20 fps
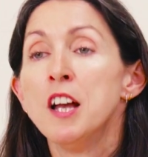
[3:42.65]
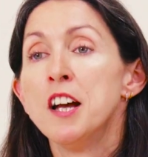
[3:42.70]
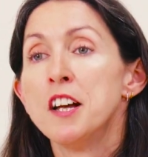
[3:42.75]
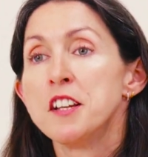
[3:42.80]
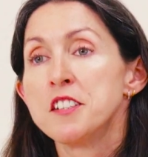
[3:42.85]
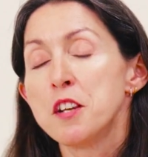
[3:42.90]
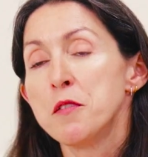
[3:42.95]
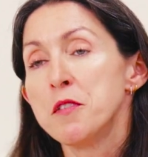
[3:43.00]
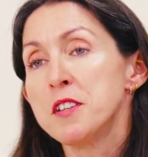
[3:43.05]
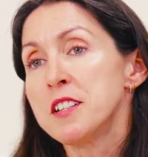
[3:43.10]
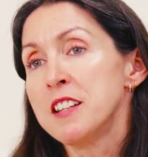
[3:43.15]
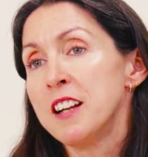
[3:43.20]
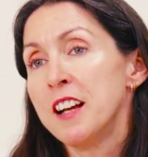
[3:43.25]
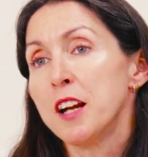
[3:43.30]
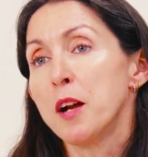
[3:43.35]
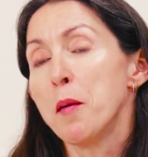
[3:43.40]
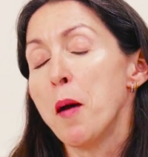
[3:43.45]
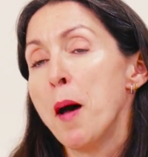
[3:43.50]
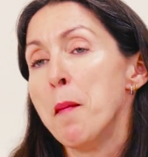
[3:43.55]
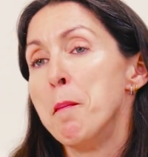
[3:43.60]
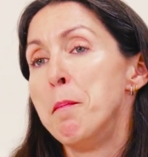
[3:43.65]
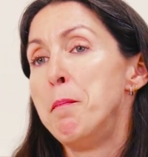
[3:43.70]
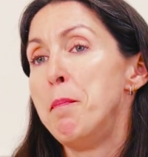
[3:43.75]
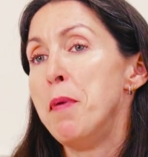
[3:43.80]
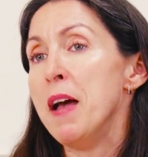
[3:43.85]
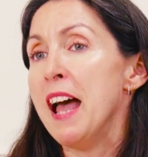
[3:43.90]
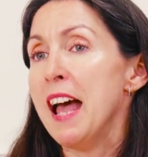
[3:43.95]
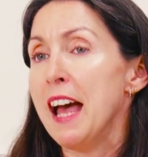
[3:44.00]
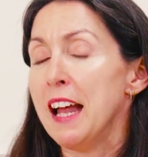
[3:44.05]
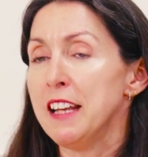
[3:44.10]
so it's like a
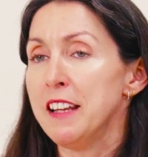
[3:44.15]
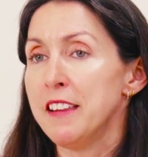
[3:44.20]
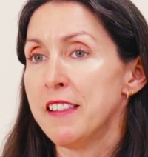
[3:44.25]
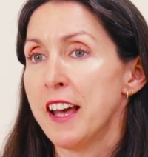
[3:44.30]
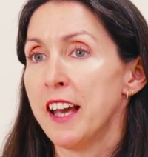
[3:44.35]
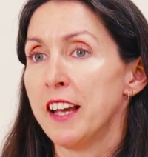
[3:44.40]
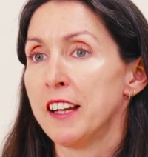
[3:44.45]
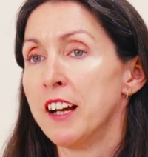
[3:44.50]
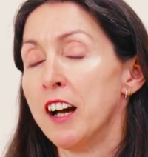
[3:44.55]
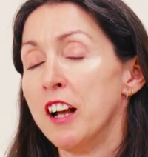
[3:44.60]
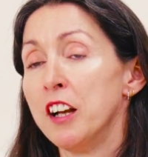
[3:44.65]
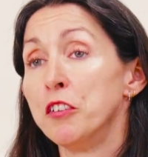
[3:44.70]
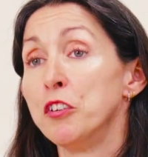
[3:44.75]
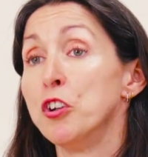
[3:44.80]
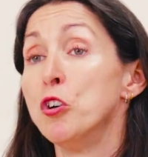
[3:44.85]
barely there colour,